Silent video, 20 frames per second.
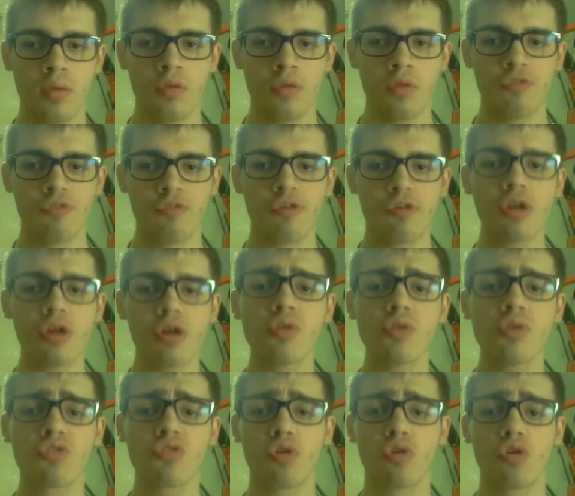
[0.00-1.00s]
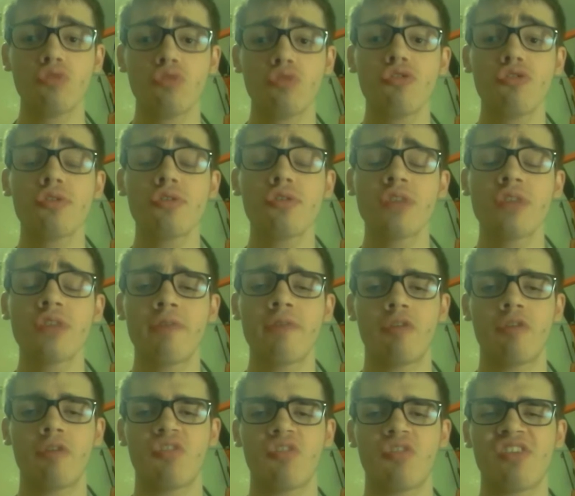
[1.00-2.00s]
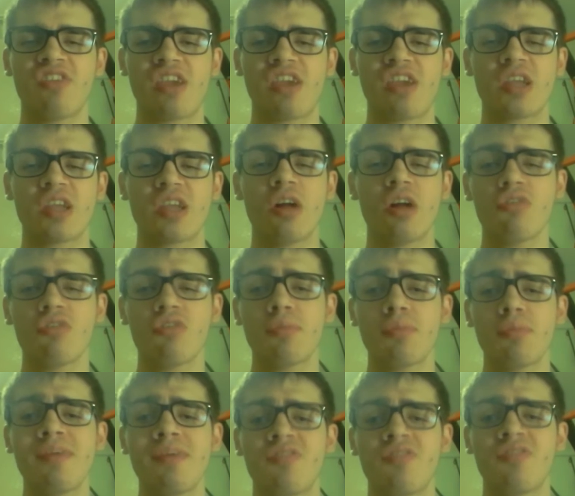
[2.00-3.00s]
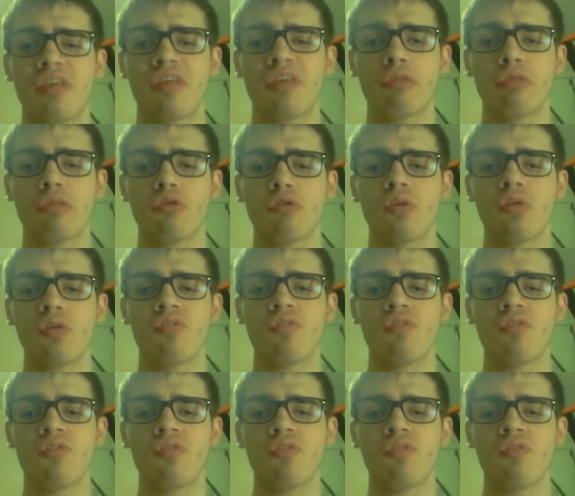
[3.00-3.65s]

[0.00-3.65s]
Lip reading: Toronto's cultural diversity can also be seen through its